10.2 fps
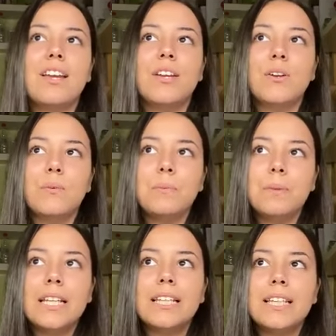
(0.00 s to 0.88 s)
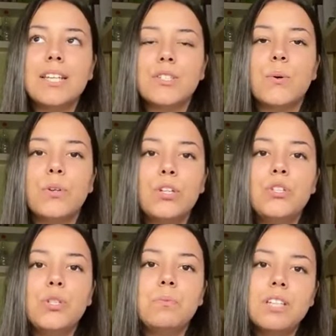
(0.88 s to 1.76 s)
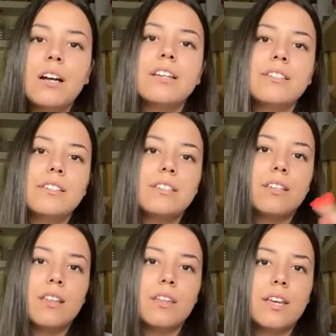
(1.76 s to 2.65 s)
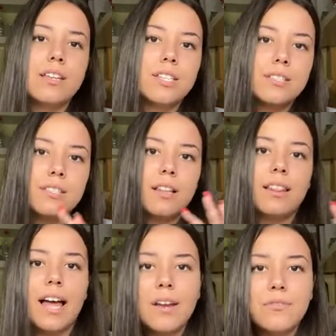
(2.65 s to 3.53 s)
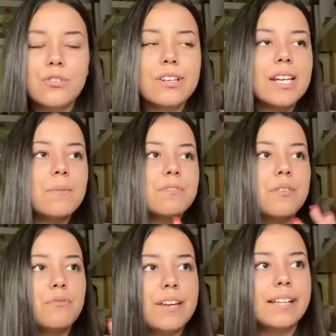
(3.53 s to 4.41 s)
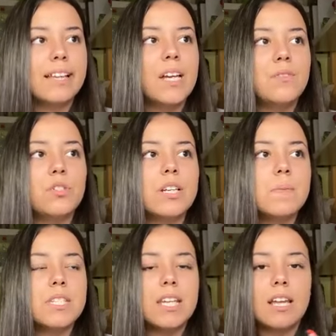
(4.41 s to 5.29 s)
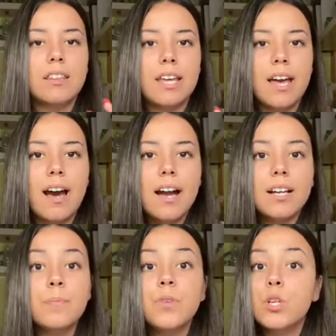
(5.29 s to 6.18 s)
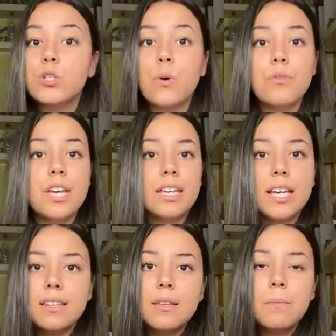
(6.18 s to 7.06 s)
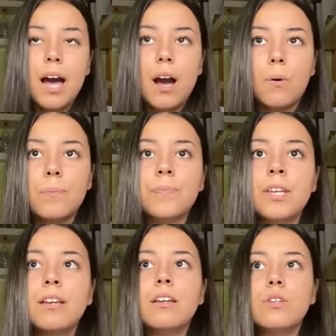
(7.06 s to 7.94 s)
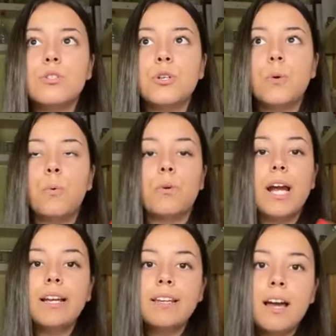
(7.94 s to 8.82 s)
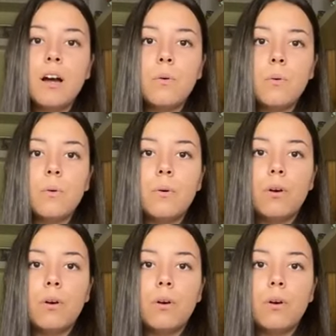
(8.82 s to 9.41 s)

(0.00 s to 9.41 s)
It completely, so YouTube noticed these live streams, the fake live streams and the hack, so they kicked them out. So right now,